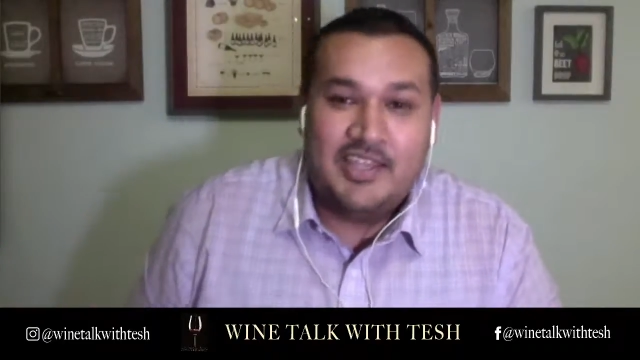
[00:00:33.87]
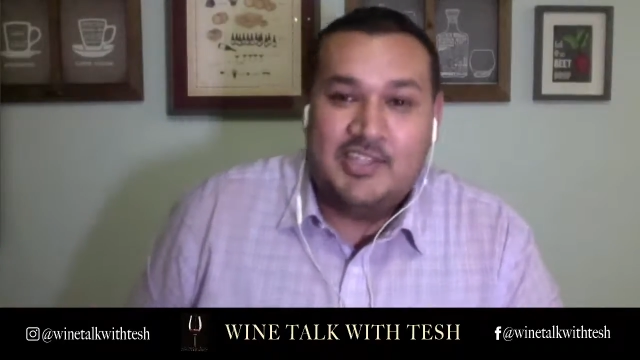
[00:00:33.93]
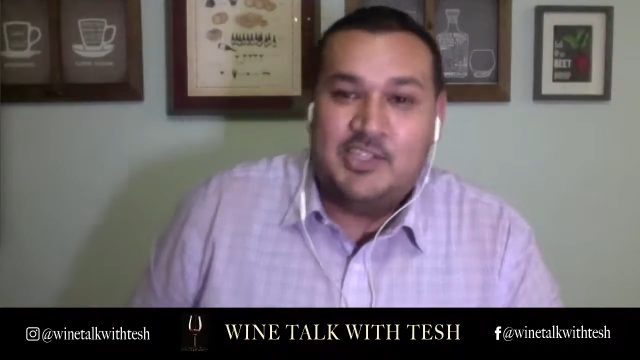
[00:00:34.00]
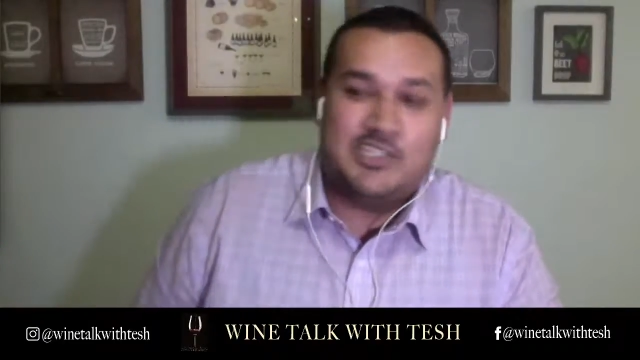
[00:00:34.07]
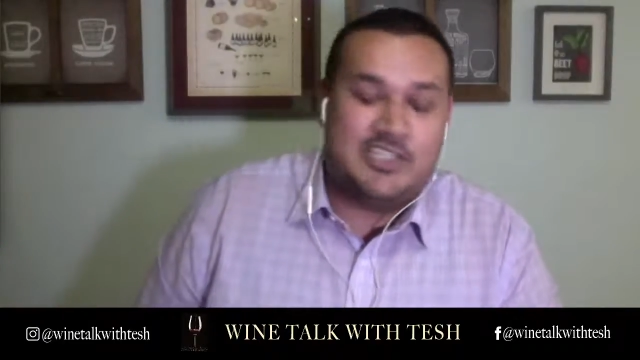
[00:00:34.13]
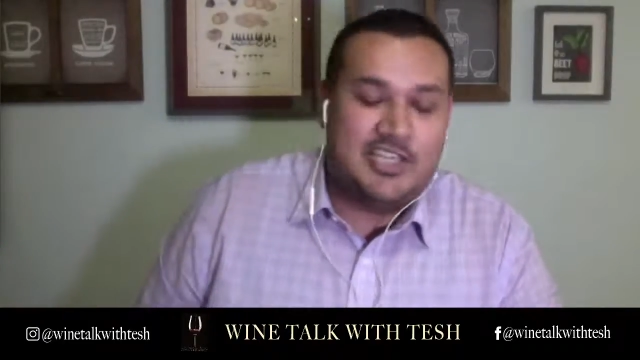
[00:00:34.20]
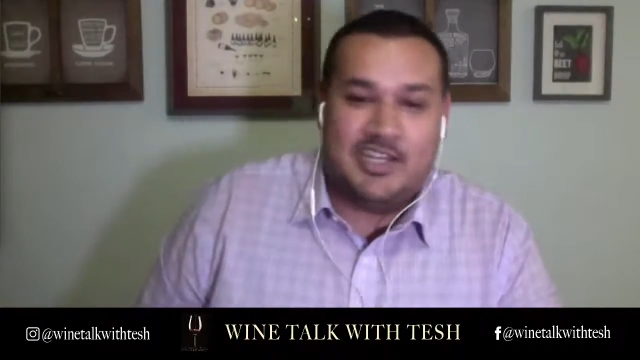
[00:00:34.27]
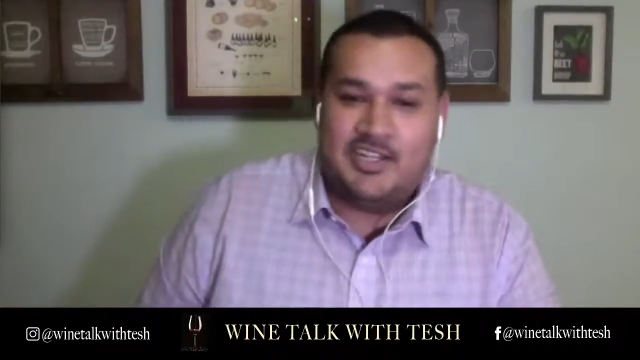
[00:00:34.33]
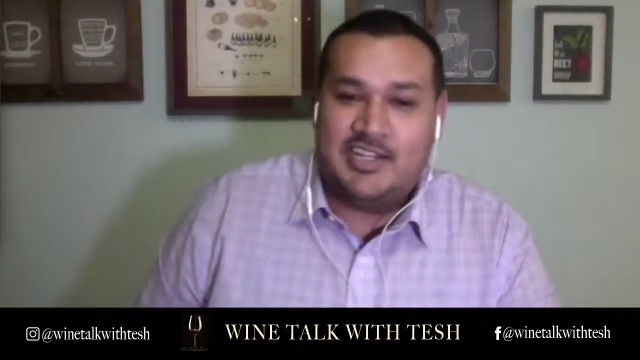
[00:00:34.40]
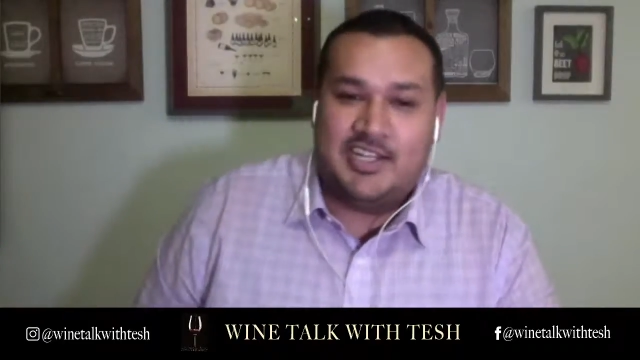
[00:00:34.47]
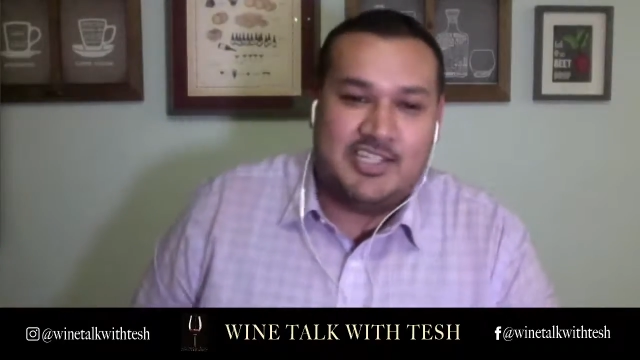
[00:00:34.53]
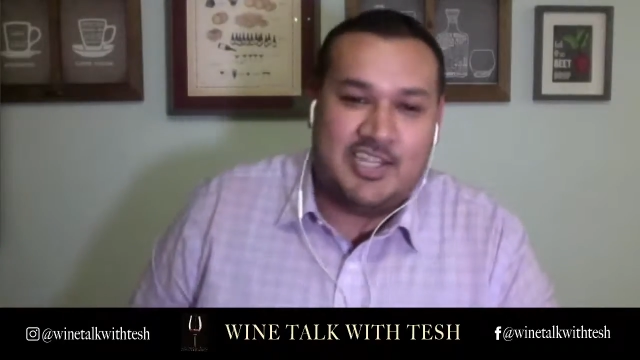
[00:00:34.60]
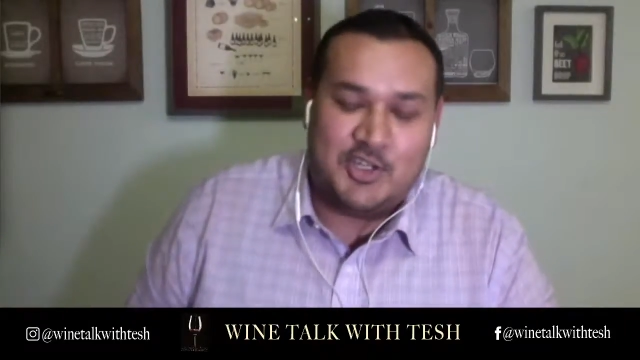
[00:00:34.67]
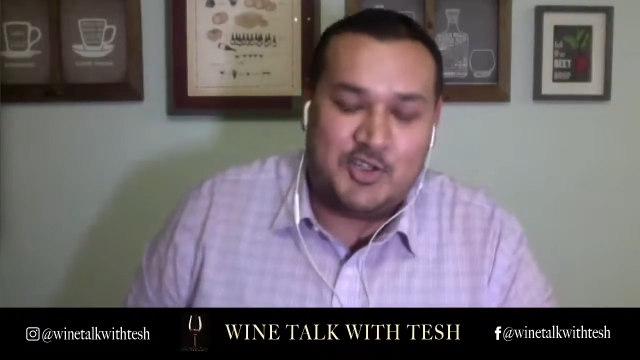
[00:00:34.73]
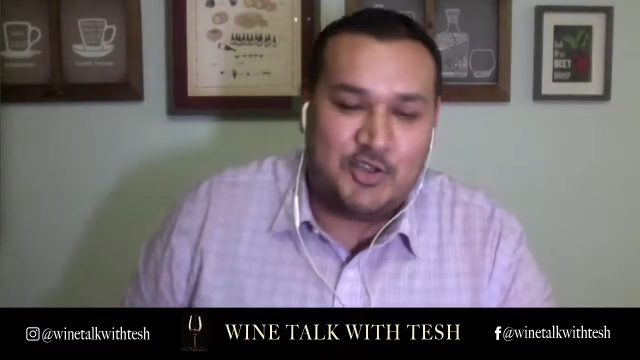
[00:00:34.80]
Just kidding.
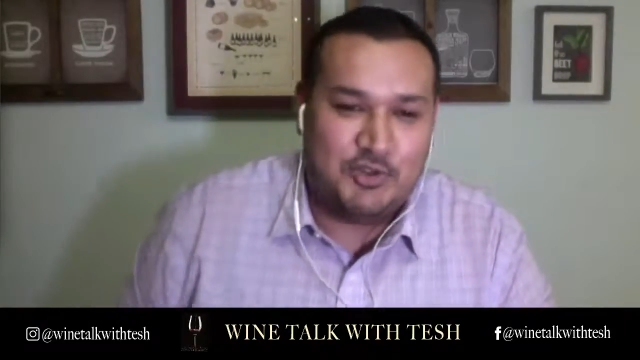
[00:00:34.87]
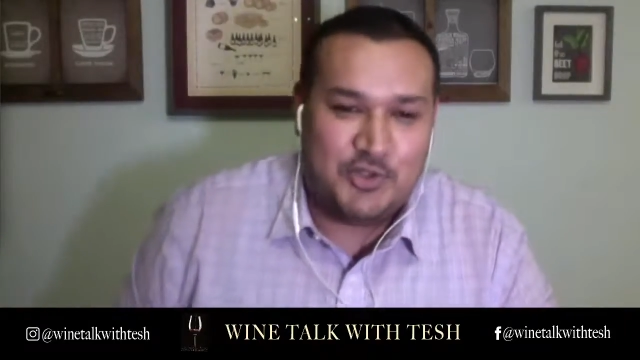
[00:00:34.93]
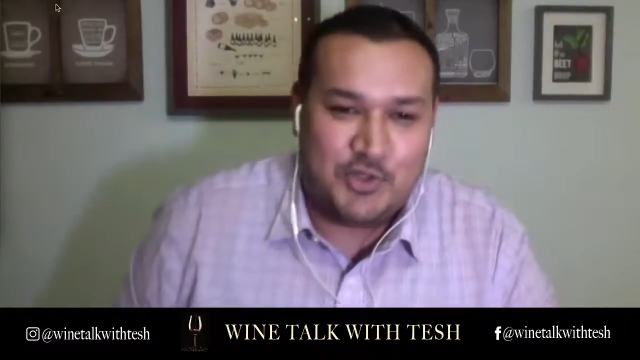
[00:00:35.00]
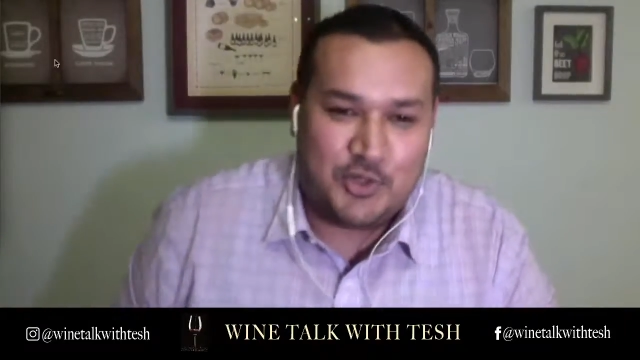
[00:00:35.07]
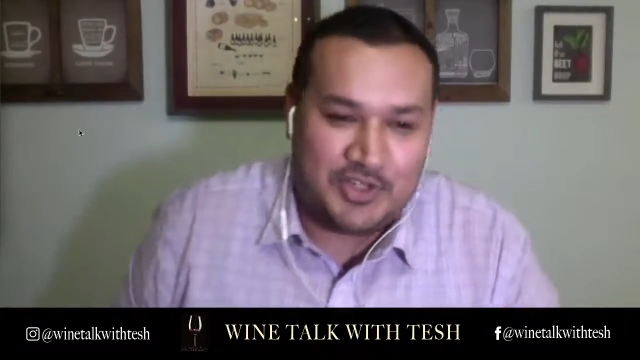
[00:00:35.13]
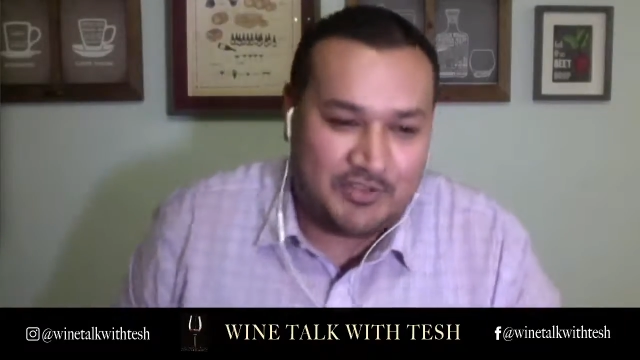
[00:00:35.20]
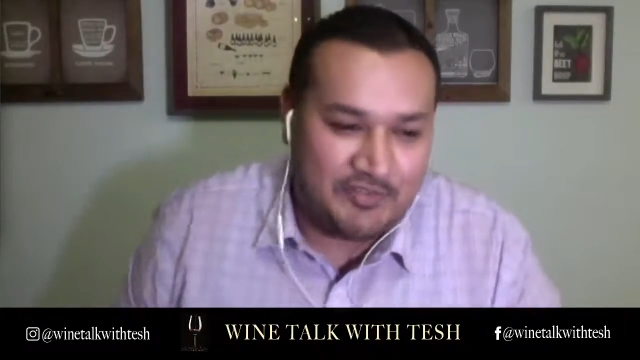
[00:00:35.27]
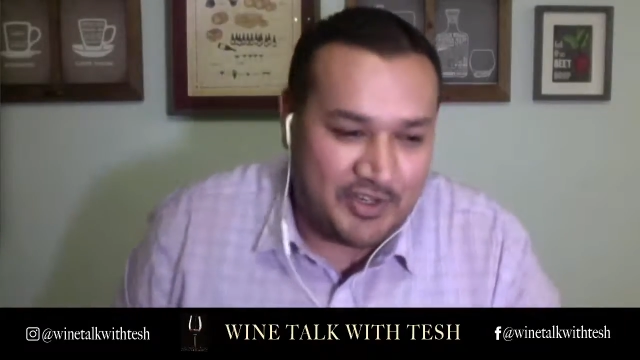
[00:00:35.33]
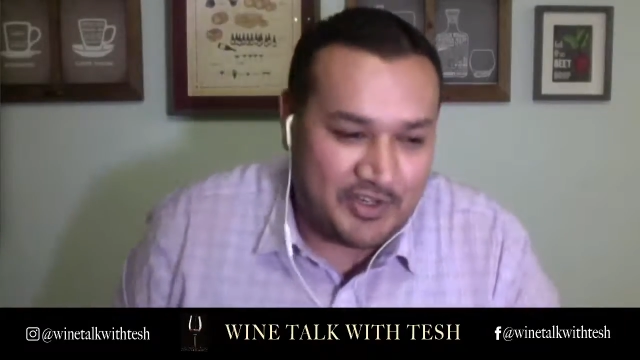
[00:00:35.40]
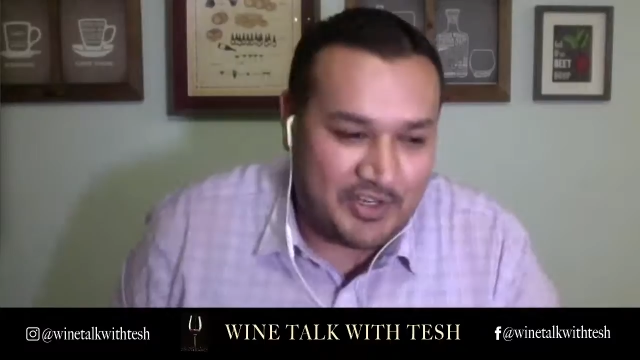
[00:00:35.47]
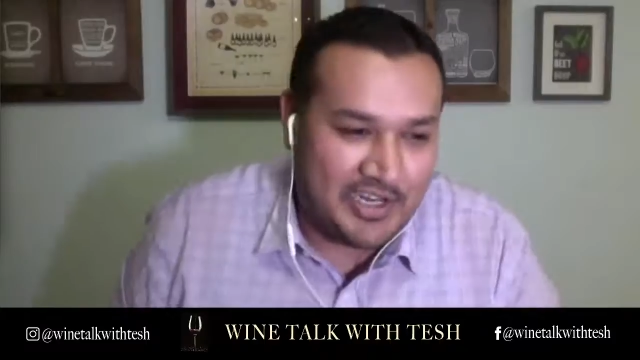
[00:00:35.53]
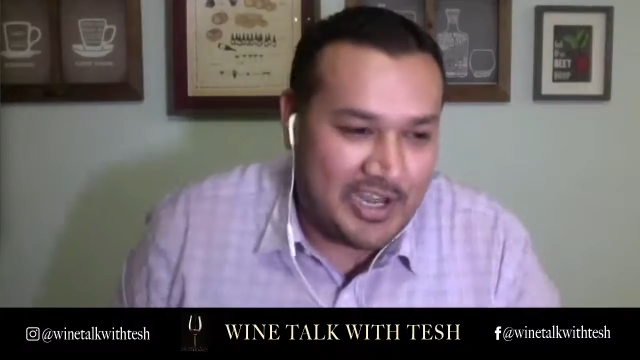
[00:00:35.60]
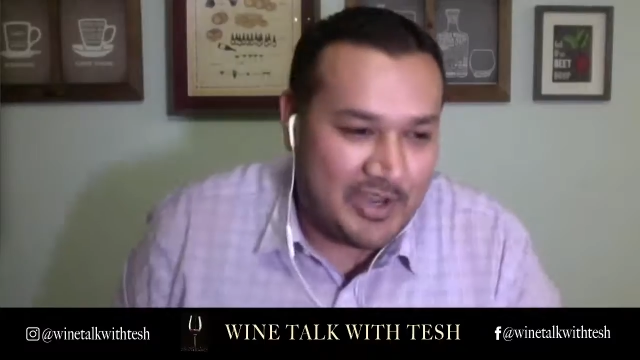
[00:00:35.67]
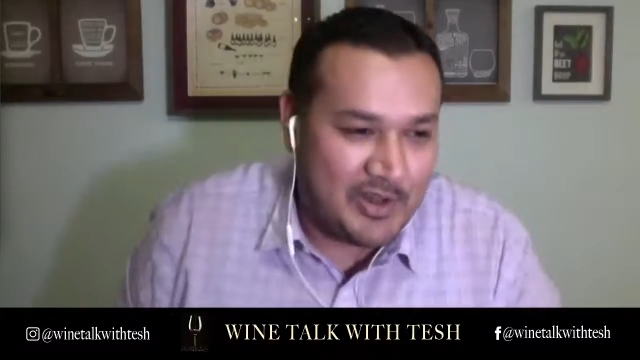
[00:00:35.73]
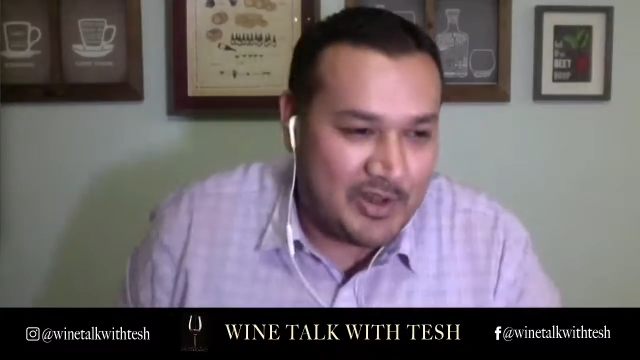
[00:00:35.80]
That's not true. Jordan figured
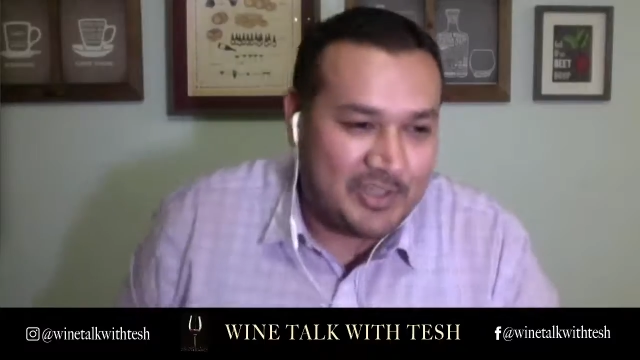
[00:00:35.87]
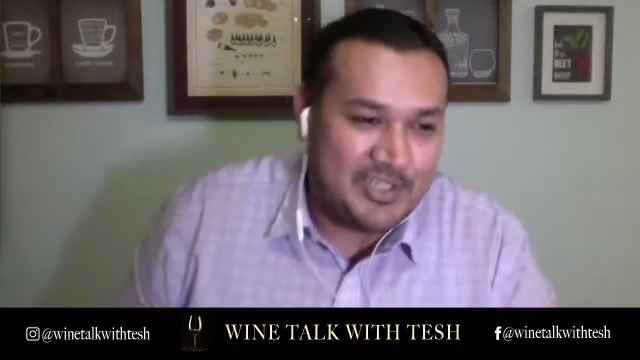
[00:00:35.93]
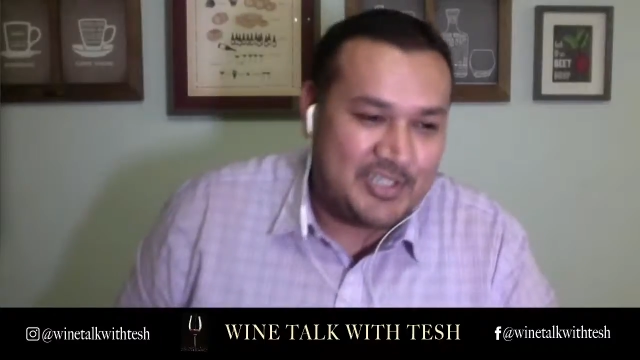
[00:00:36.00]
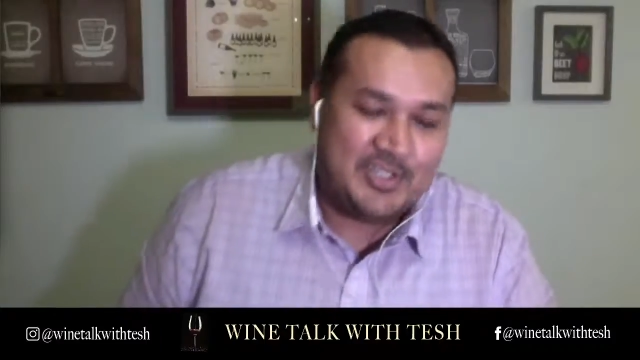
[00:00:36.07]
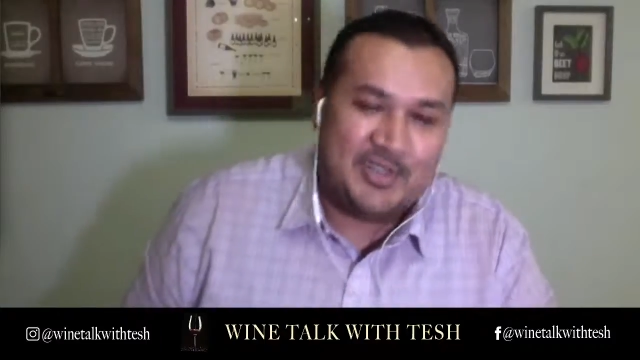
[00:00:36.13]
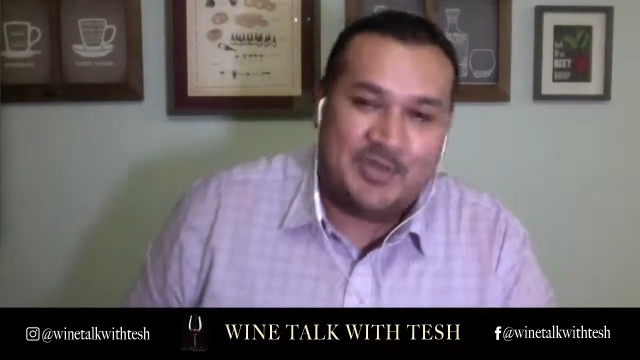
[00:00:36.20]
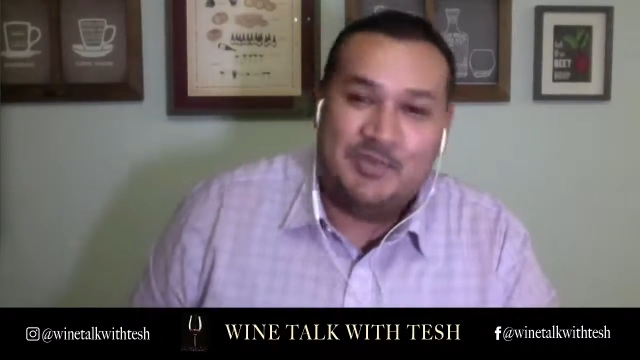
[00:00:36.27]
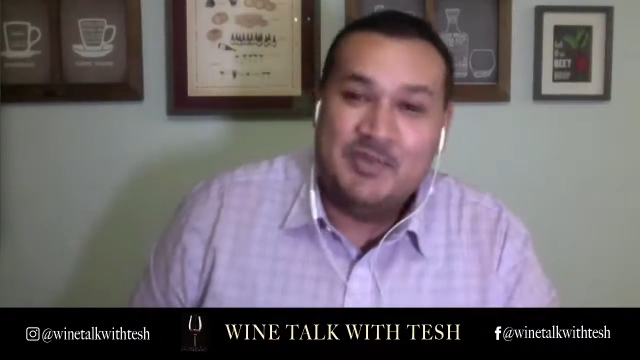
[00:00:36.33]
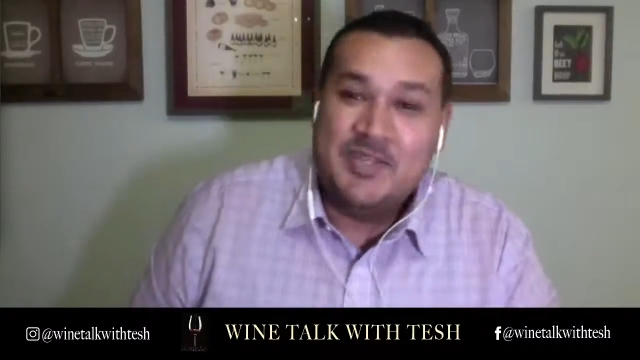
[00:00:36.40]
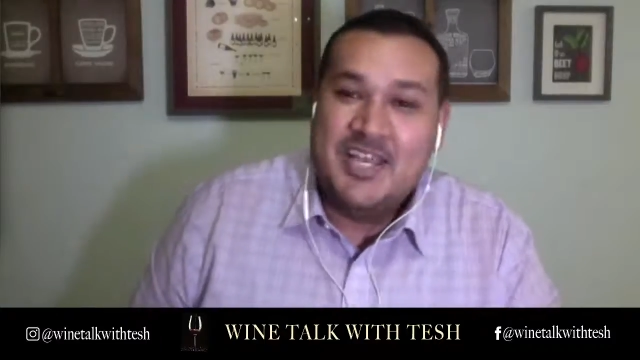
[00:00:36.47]
it out all on his own.